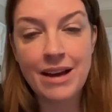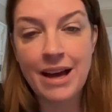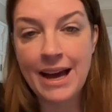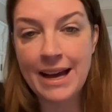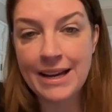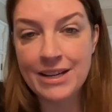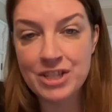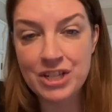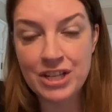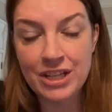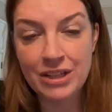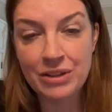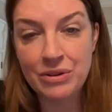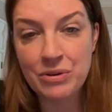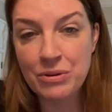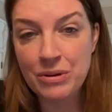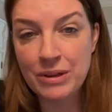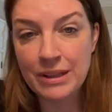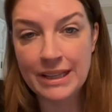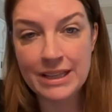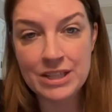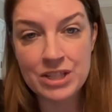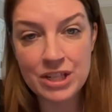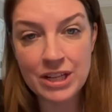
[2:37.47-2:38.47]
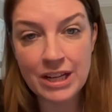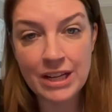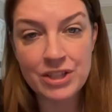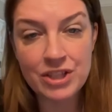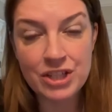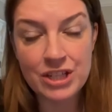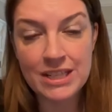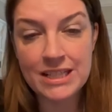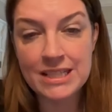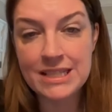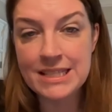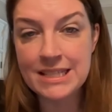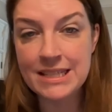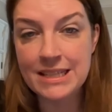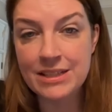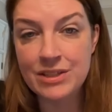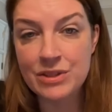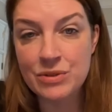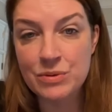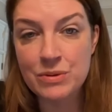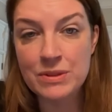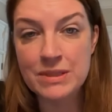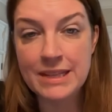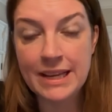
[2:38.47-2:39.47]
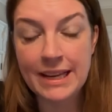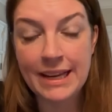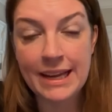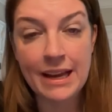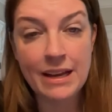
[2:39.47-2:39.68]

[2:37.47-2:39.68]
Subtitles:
hygiene and correlation engines and tools like